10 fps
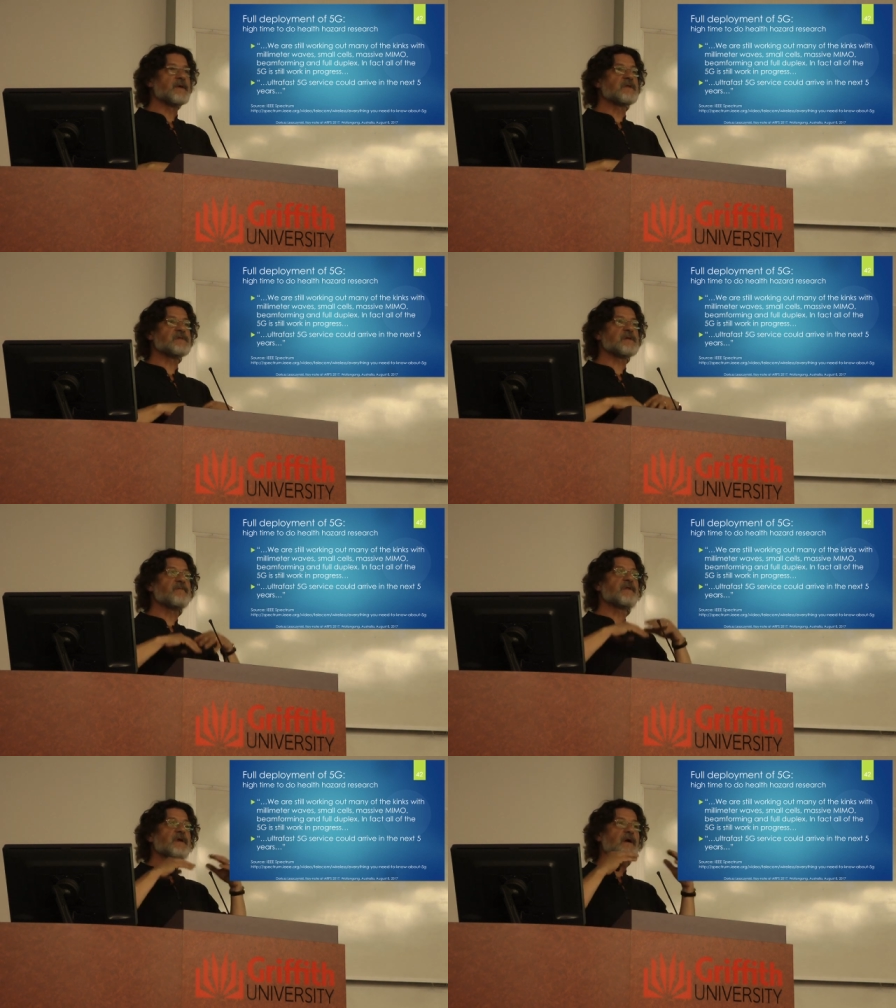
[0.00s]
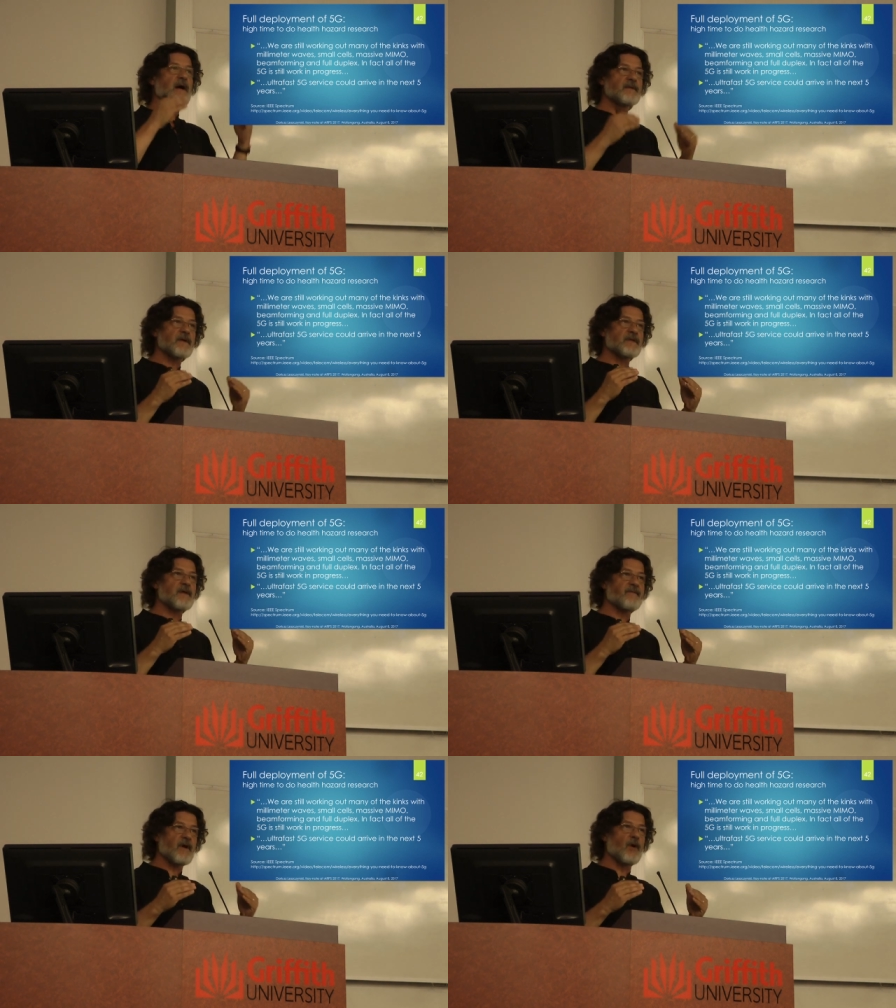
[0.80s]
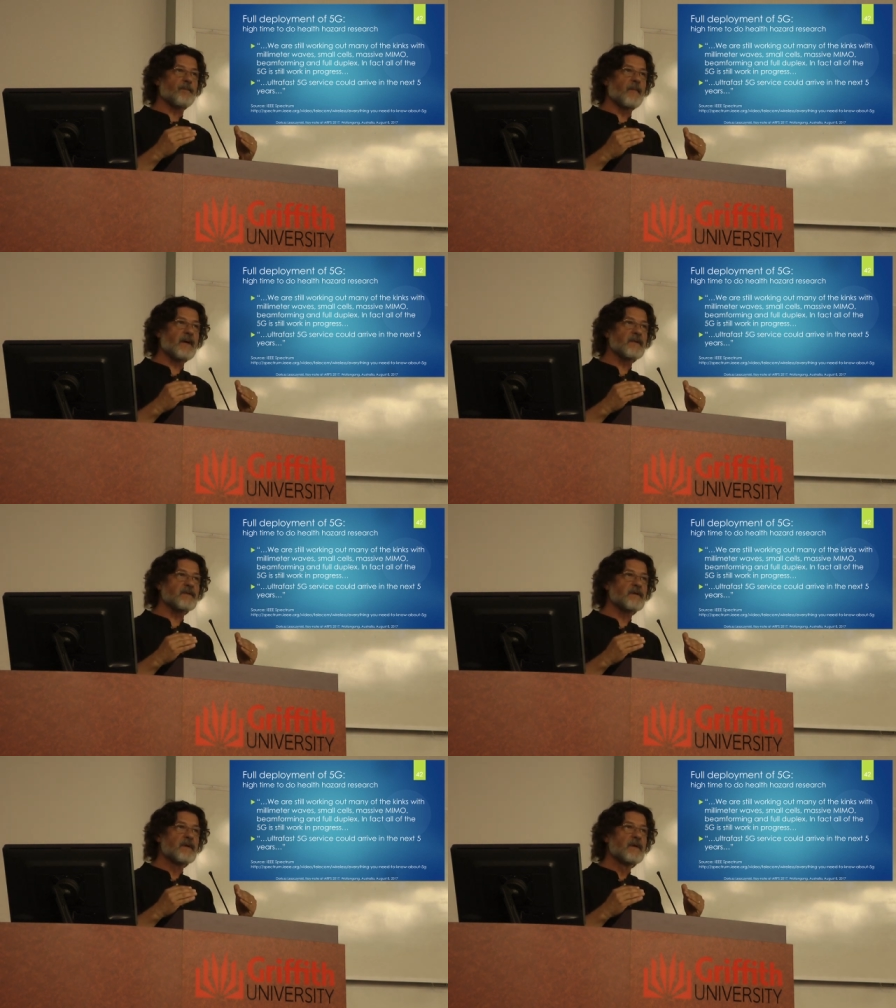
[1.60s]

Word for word: It is everything under development.